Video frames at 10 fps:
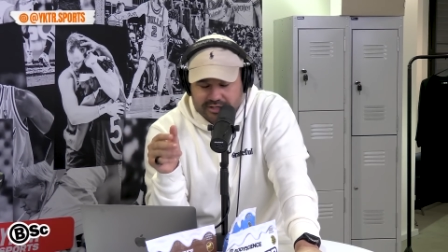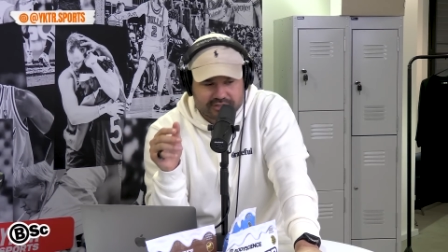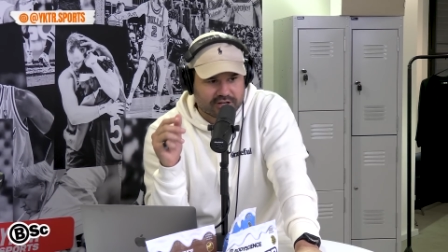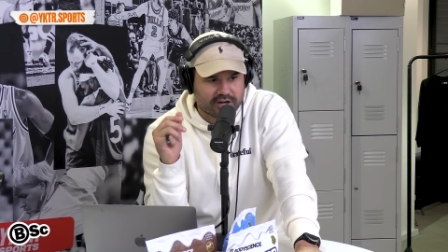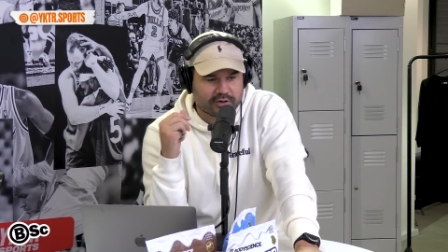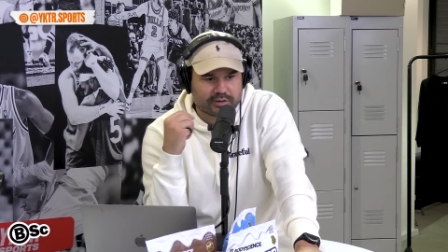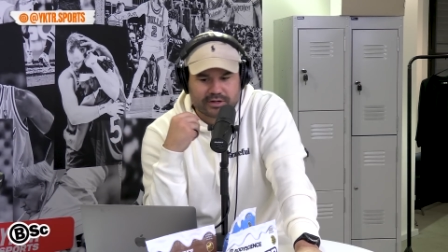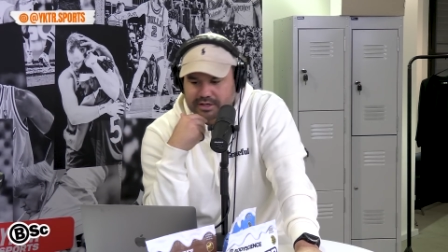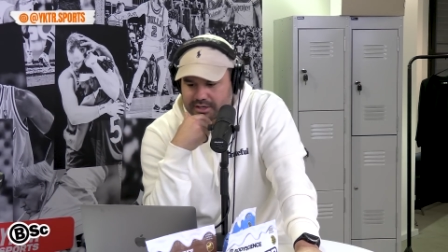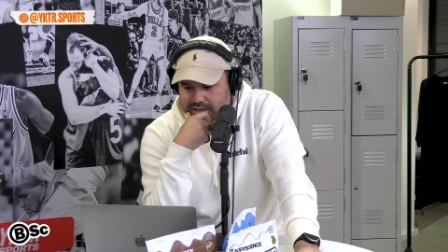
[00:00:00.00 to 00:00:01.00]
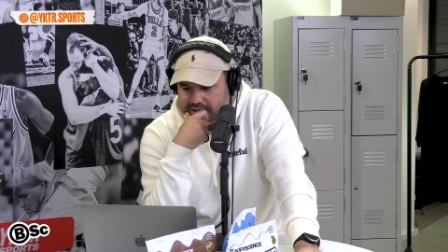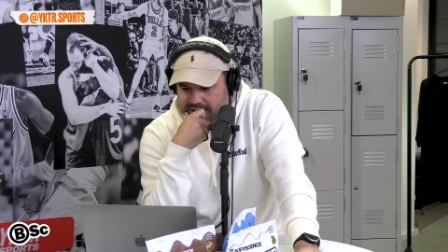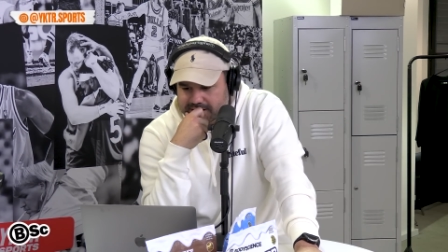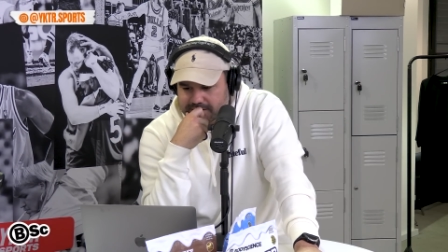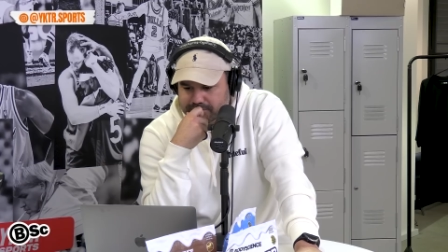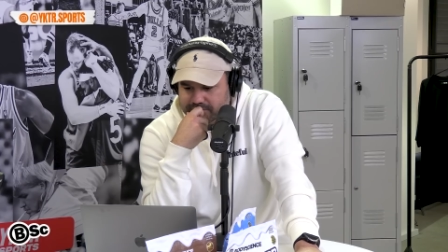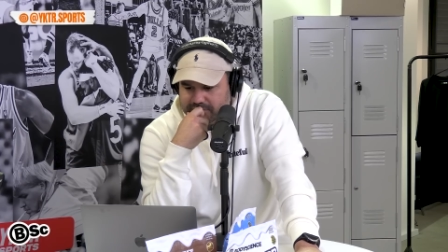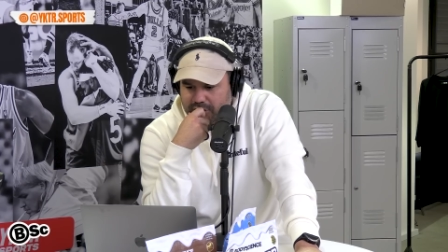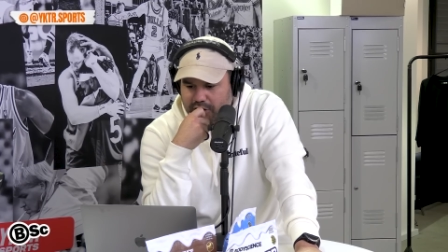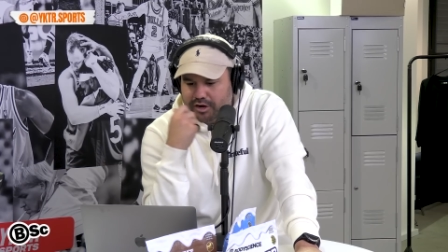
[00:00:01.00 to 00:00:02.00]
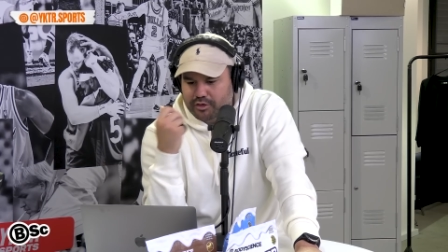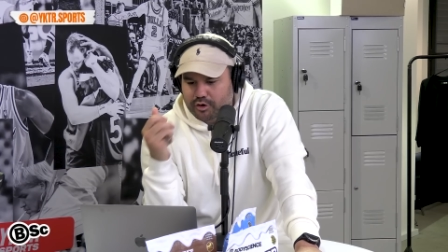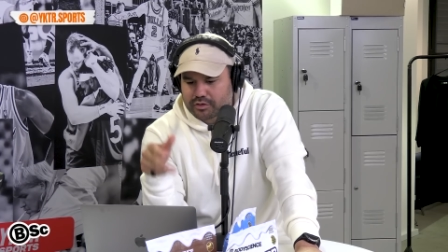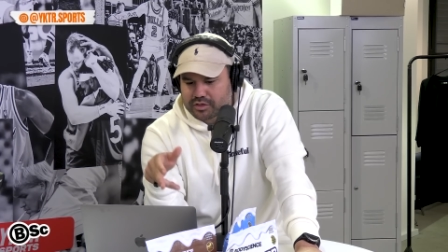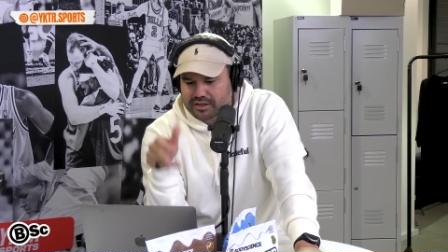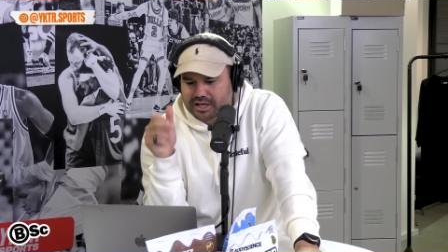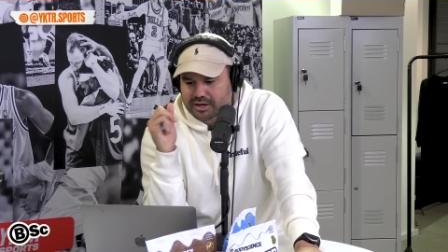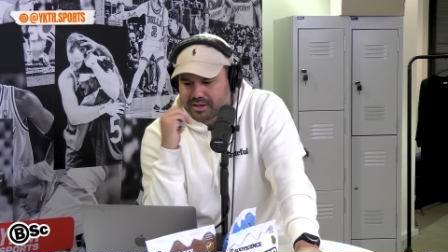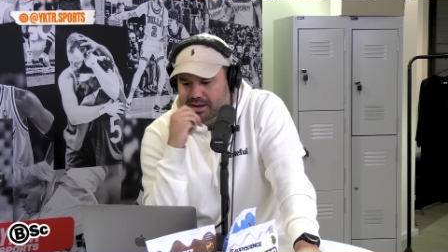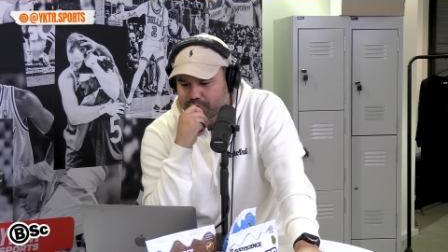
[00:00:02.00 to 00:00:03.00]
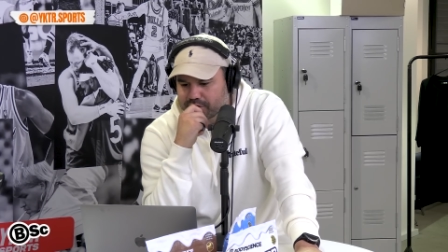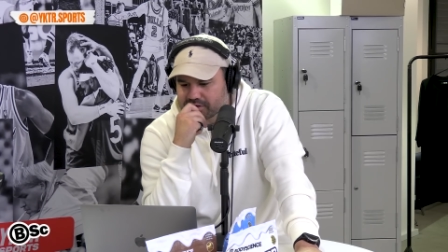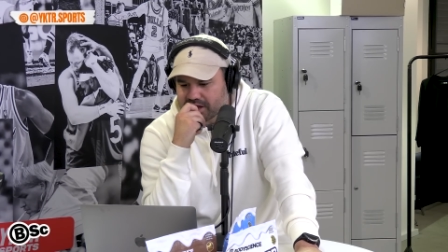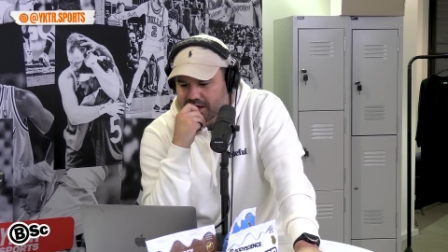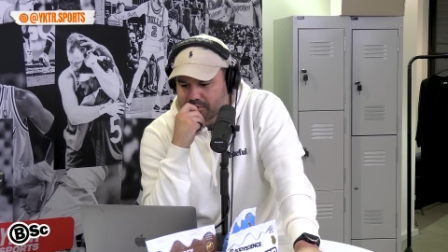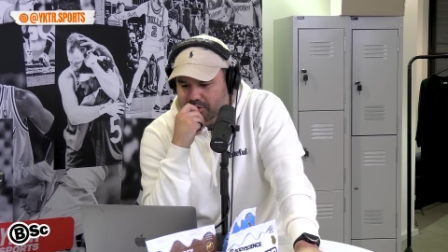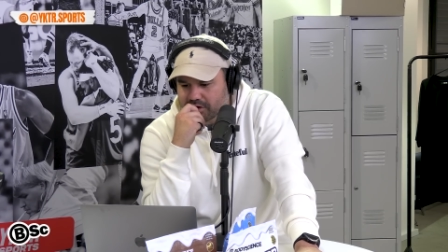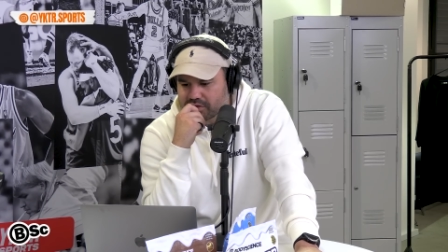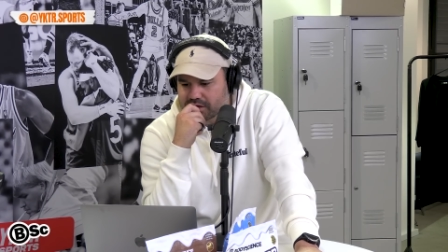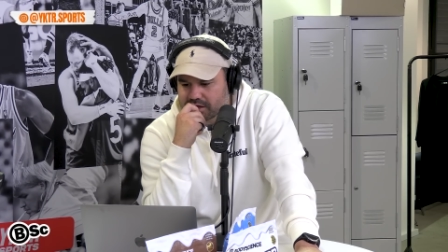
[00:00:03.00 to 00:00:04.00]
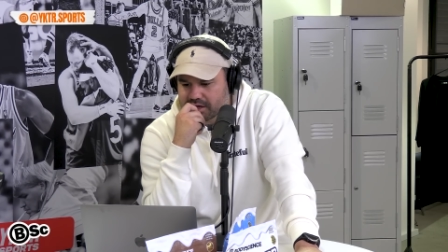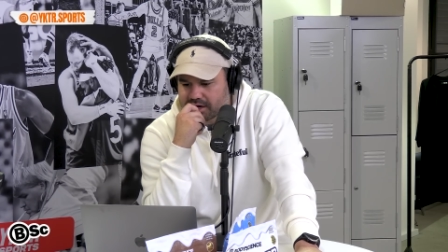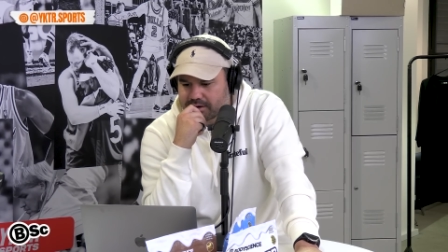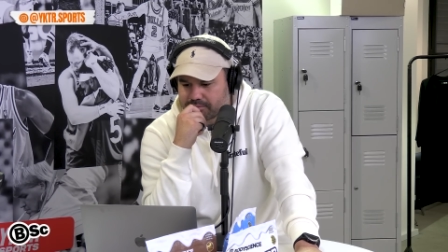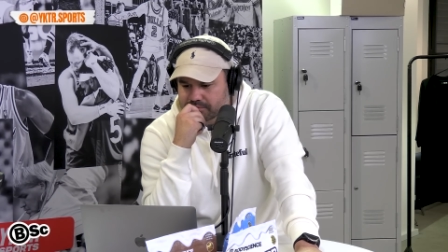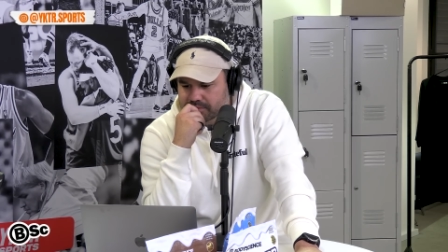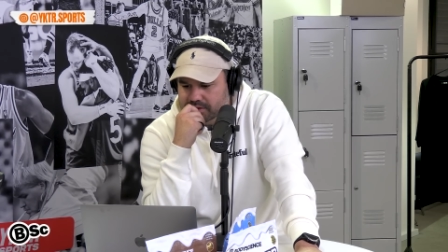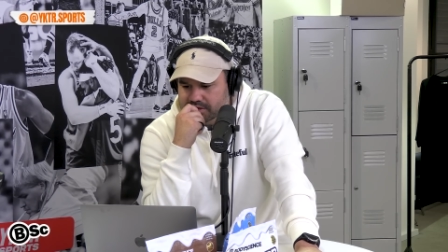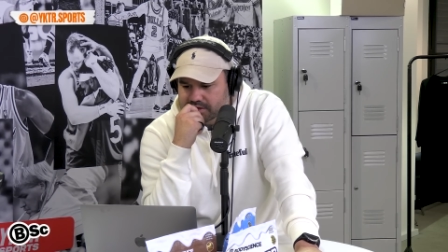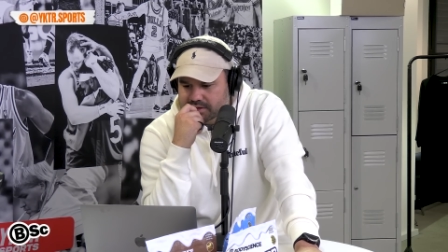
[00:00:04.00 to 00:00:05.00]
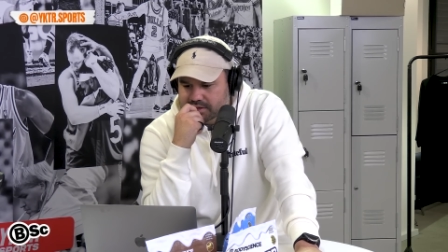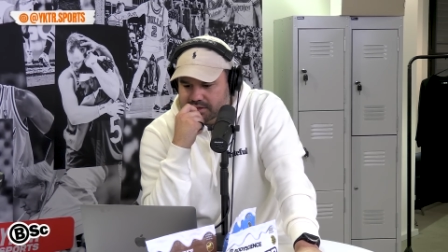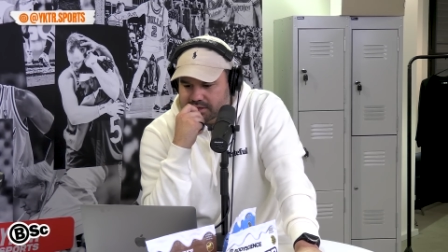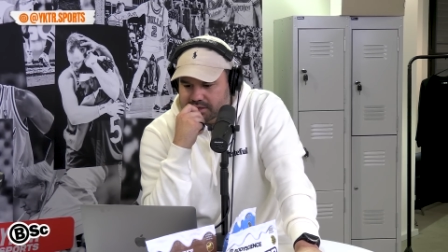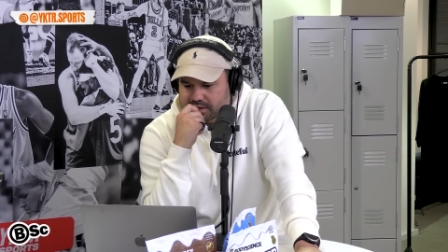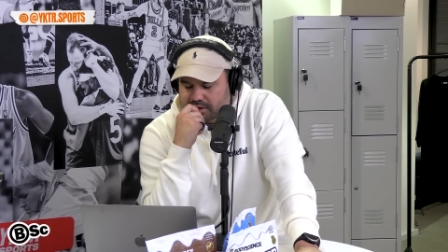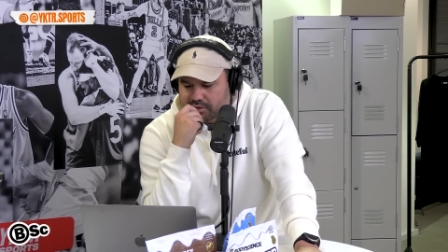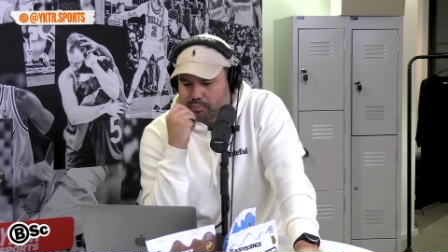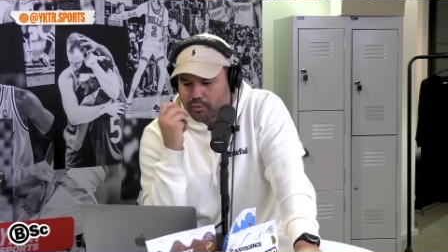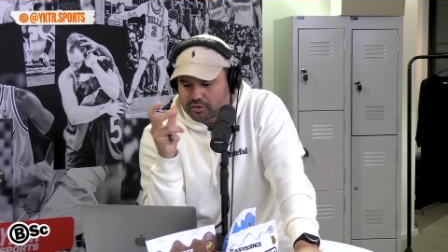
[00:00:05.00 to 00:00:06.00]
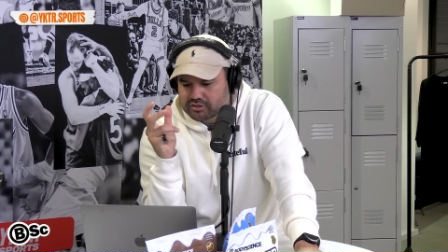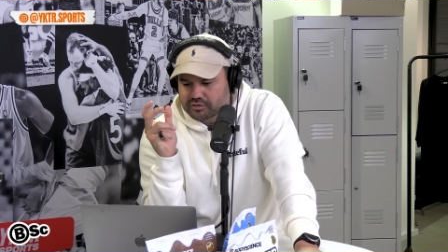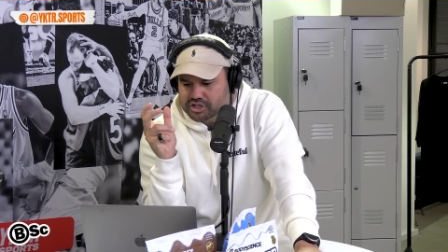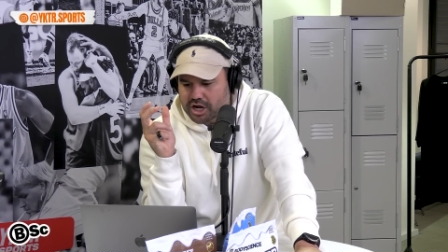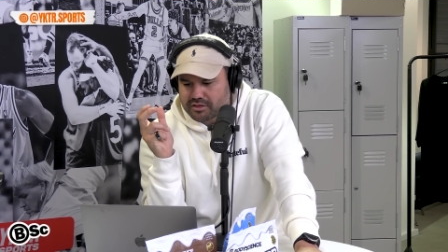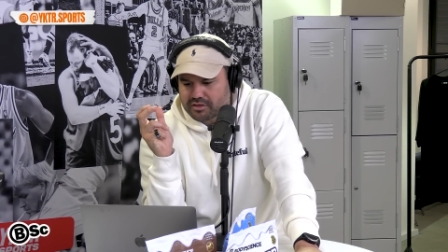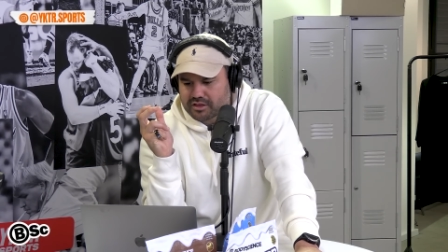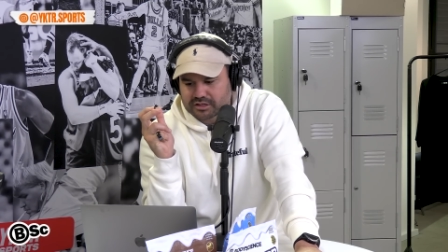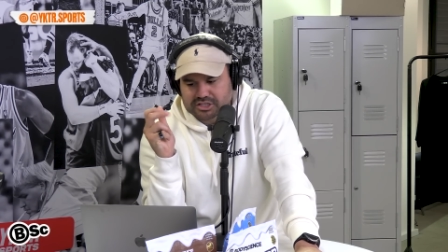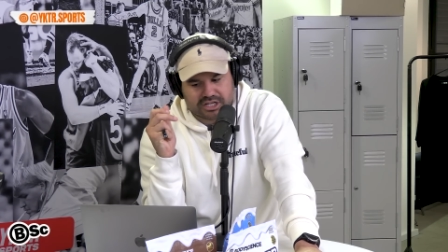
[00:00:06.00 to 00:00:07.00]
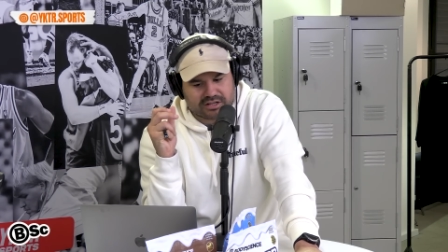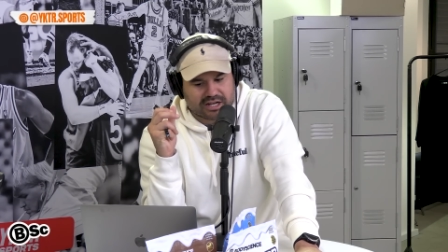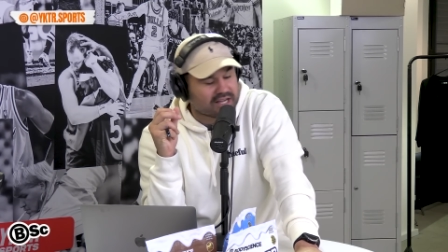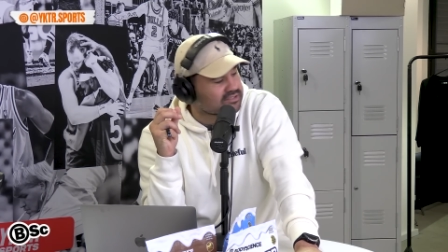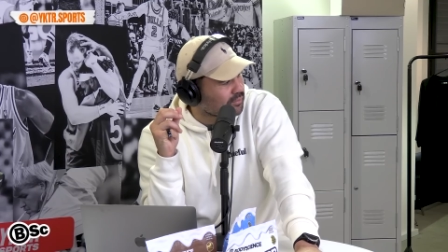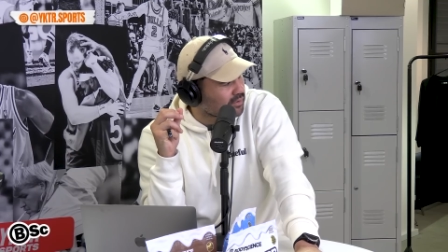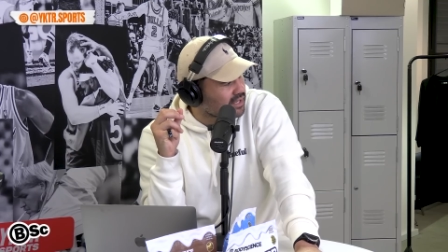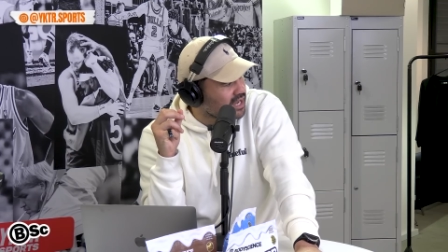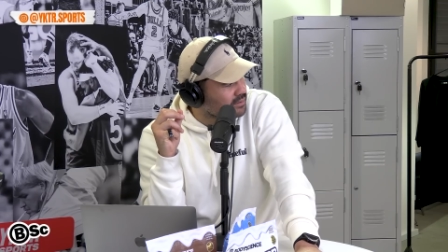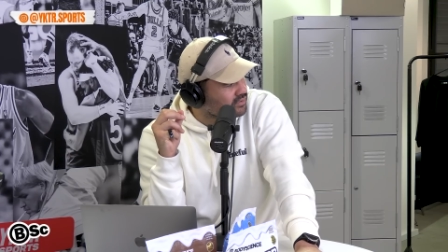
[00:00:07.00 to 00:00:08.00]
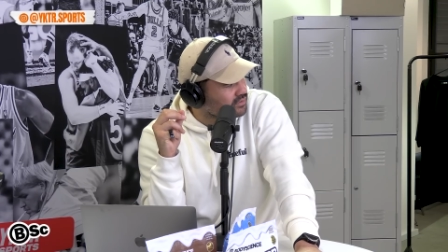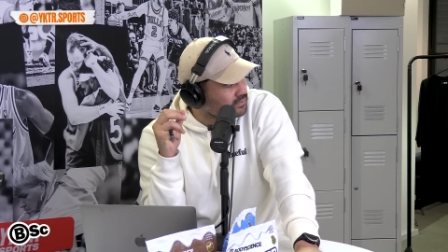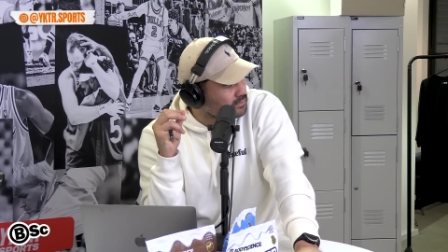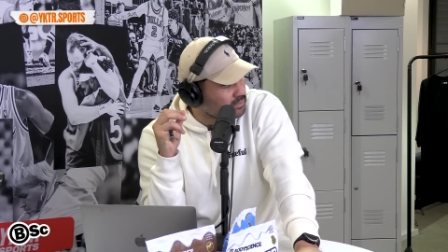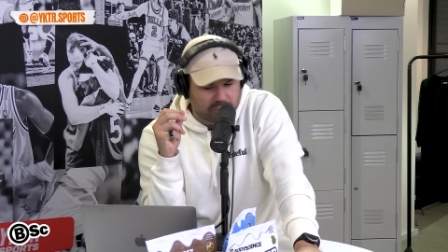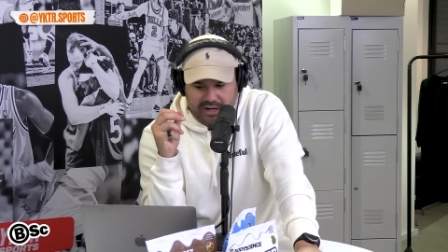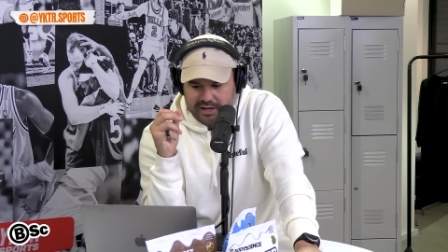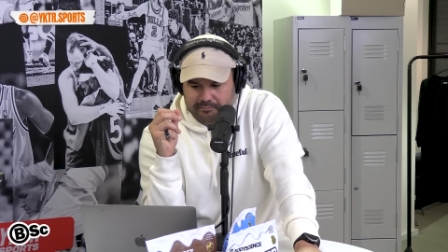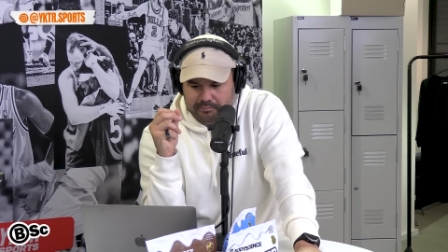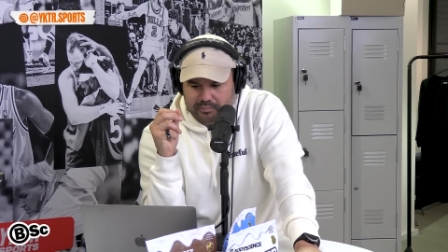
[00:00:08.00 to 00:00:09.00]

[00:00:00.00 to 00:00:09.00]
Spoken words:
So I think they're going to be up for this game. I think the Bronx have shown that they're legit in the last couple of games, but